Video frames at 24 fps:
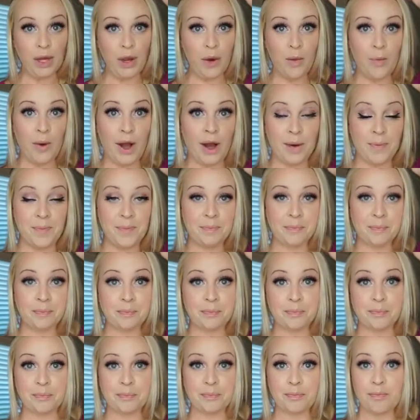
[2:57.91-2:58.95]
Well,
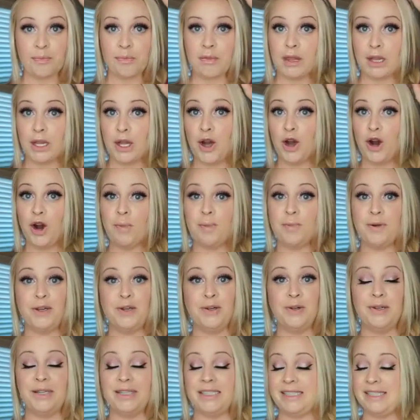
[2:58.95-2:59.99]
I hope
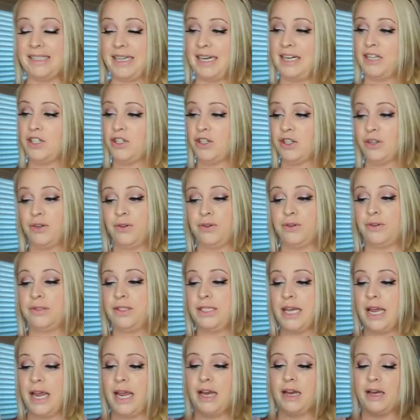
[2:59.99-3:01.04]
you stay tuned
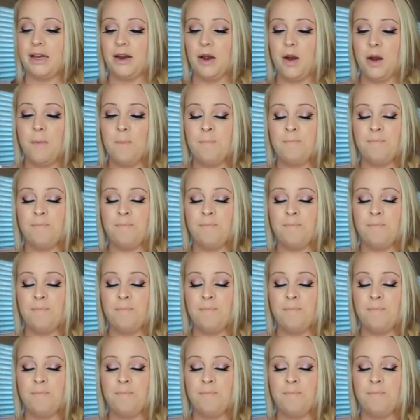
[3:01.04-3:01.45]
and